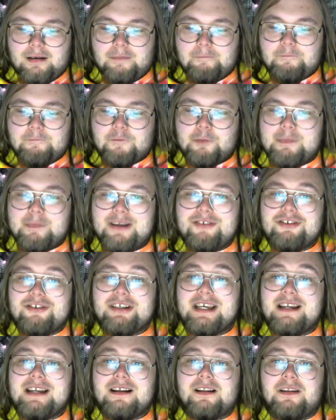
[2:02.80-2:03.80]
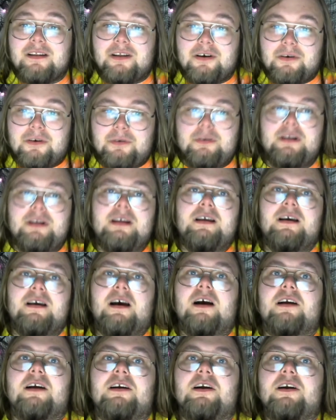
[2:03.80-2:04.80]
For Michigan alone,
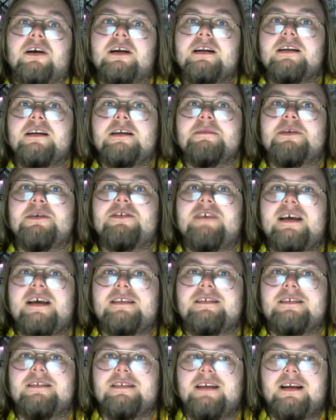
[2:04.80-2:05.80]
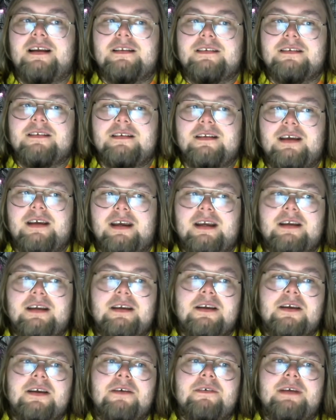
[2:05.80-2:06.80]
our current numbers as it stands today,
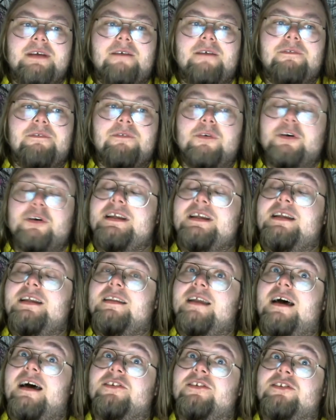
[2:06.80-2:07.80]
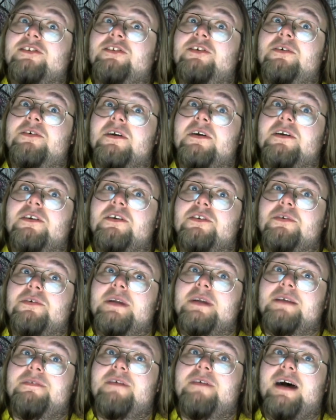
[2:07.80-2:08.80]
we have
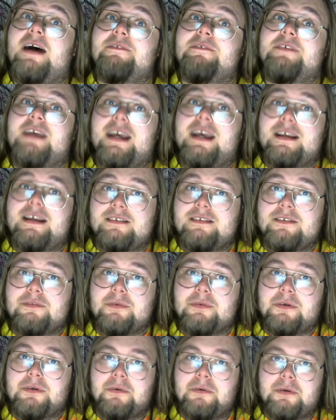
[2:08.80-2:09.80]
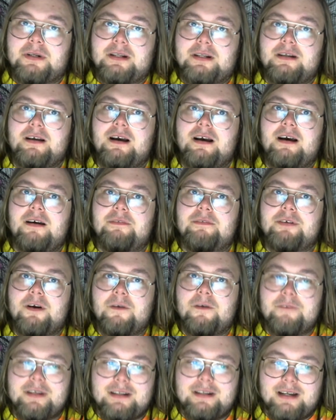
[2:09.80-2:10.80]
14,225 cases recorded of
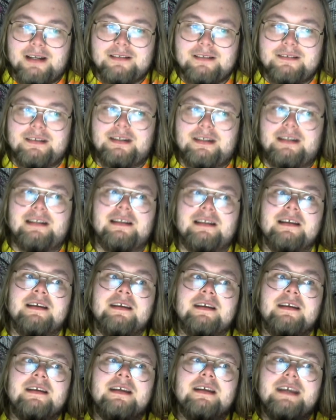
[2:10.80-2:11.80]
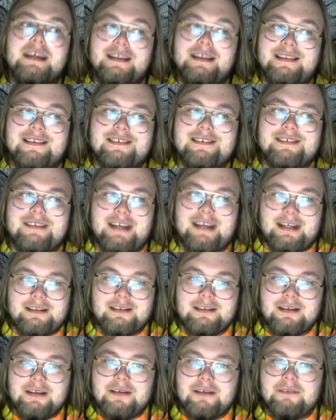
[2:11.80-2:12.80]
COVID-19 in the state,
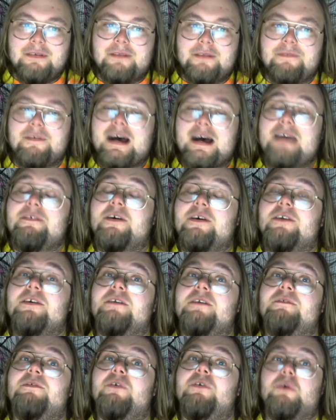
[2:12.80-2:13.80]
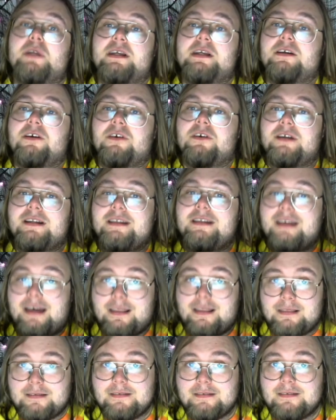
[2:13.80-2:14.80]
with 540 current
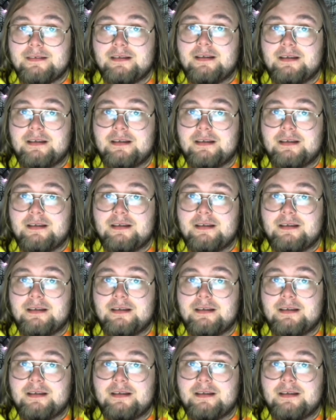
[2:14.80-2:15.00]
deaths.